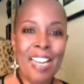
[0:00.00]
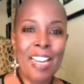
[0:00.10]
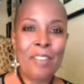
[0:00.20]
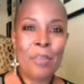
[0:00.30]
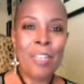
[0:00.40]

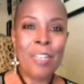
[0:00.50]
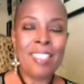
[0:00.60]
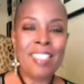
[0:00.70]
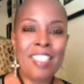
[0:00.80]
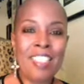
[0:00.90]
Hi
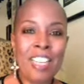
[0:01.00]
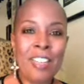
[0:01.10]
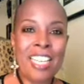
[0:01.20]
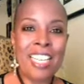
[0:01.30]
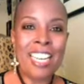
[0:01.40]
everyone, this is
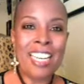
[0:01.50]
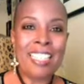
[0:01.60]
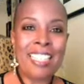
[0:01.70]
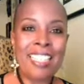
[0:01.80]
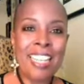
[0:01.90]
Sharon
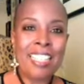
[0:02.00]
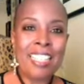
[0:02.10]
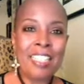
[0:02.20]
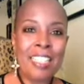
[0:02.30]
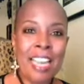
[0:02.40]
again.
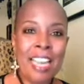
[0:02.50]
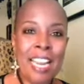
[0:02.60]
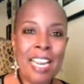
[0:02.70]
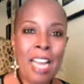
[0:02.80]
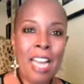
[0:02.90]

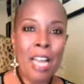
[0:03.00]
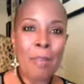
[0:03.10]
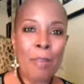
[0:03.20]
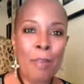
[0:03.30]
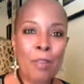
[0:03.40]
Today I
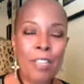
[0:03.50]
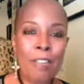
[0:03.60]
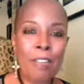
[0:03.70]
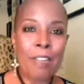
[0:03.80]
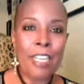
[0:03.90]
am
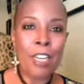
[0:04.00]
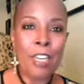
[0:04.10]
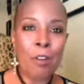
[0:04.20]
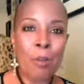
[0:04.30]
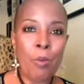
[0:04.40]
posting a
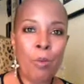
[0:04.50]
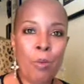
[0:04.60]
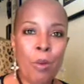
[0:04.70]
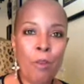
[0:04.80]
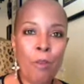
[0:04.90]
video
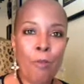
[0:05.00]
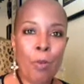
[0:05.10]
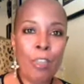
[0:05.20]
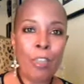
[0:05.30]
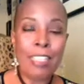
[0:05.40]

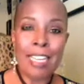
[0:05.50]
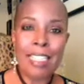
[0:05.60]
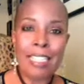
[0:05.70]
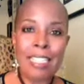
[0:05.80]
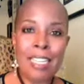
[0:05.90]
for
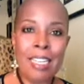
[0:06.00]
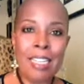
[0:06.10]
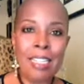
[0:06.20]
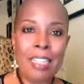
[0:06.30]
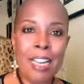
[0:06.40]
tests
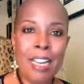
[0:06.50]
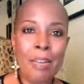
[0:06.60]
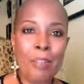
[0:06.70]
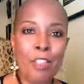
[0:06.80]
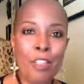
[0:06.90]
and
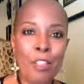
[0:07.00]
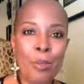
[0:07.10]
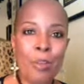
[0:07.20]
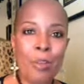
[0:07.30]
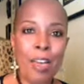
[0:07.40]
exams
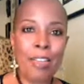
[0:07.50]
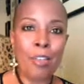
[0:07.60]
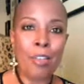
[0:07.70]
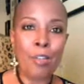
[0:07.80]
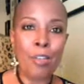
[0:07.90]
to
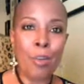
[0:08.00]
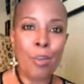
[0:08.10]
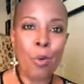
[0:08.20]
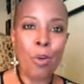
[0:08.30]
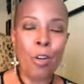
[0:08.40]
diagnose
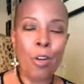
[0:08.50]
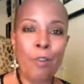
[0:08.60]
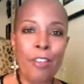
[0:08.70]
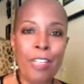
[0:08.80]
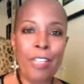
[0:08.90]
your
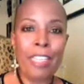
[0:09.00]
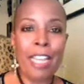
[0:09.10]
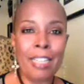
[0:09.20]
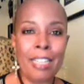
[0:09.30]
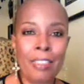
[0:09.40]

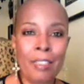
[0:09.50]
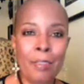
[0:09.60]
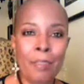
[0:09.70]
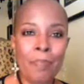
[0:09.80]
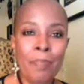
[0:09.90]
ovarian
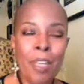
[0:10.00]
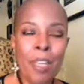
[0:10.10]
cancer.